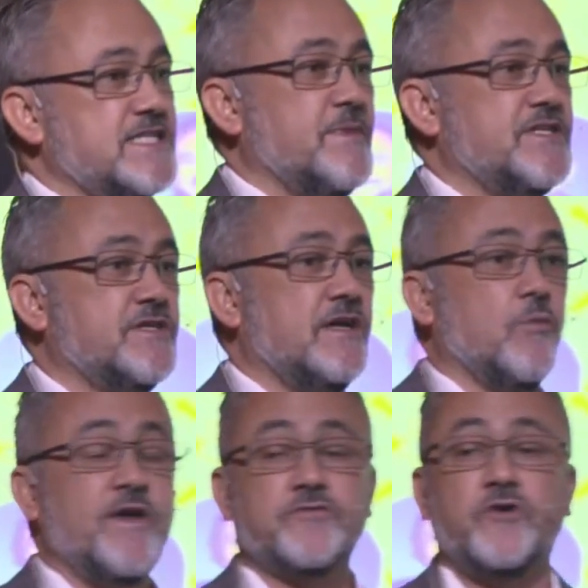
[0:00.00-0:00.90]
as I mentioned earlier,
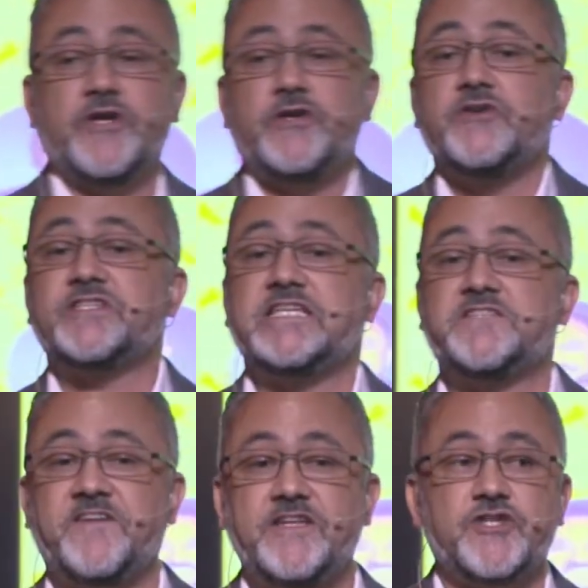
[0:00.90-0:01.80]
whether or not you're using these
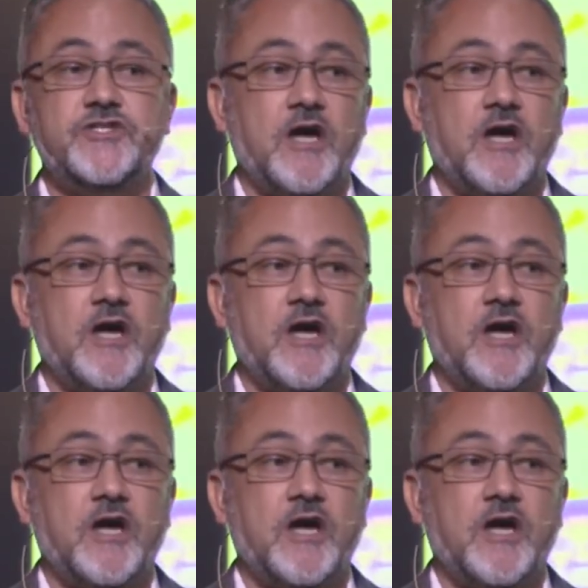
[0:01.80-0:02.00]
features,